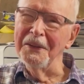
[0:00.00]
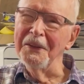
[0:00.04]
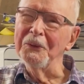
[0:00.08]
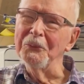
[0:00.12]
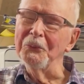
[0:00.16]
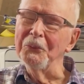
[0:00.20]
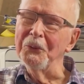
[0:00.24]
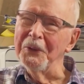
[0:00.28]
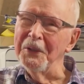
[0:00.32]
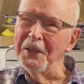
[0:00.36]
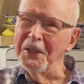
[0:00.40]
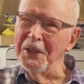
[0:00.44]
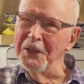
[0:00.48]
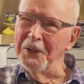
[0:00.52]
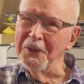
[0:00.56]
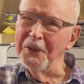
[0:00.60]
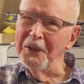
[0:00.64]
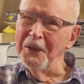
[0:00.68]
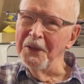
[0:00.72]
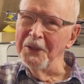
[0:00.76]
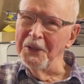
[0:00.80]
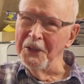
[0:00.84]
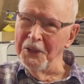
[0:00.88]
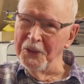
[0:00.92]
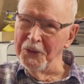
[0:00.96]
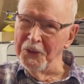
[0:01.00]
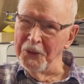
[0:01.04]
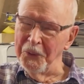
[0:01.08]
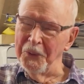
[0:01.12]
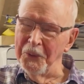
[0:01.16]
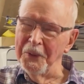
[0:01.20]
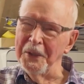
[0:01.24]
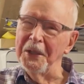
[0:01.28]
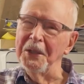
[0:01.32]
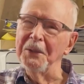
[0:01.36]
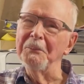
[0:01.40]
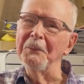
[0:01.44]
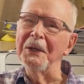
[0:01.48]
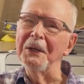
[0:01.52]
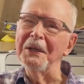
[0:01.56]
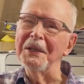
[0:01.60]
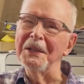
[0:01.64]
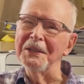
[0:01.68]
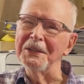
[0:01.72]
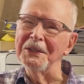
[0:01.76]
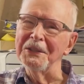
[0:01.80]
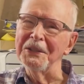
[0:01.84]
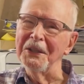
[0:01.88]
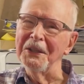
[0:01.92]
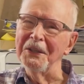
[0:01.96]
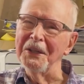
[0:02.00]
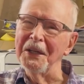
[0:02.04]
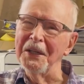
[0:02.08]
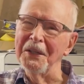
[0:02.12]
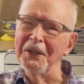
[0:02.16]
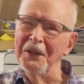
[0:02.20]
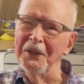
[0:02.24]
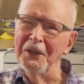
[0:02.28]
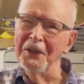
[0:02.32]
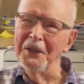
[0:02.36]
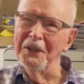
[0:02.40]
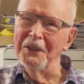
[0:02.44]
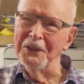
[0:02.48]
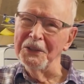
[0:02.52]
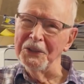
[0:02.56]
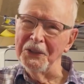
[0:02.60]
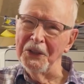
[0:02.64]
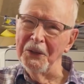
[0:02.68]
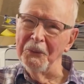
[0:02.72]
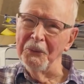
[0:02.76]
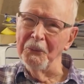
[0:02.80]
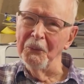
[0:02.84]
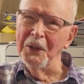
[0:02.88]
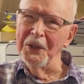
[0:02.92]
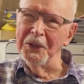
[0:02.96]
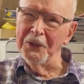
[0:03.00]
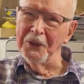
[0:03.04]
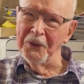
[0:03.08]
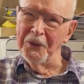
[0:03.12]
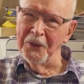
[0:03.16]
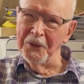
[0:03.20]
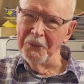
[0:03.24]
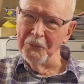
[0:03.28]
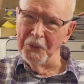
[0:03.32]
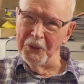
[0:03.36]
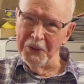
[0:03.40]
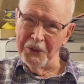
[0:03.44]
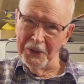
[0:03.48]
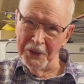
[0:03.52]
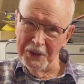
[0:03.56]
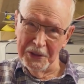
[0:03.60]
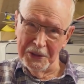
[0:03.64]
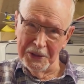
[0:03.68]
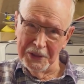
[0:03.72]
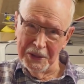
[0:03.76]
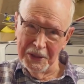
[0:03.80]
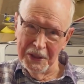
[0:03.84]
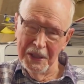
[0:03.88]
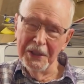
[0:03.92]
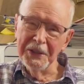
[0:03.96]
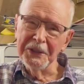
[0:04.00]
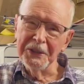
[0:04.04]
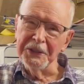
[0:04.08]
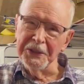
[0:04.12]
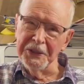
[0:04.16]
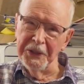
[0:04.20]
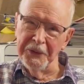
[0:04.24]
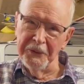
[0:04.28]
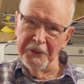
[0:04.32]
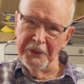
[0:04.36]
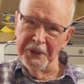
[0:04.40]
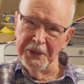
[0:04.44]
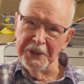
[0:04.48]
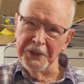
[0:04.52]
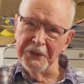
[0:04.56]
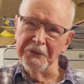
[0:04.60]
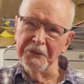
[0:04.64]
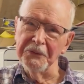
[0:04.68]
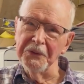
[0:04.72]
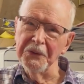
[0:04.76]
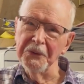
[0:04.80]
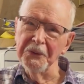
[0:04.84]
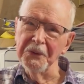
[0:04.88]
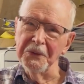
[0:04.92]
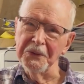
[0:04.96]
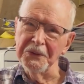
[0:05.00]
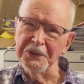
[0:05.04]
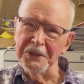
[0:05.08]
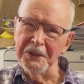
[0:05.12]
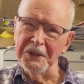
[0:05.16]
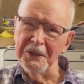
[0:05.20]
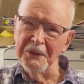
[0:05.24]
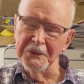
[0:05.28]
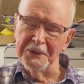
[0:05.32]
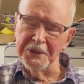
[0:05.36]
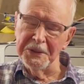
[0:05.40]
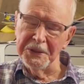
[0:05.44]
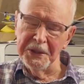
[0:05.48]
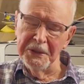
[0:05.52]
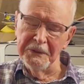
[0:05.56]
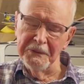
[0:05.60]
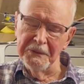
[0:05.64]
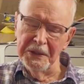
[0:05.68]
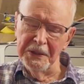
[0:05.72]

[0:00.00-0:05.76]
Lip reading: were intrigued me as I went on with these series of talks I was giving.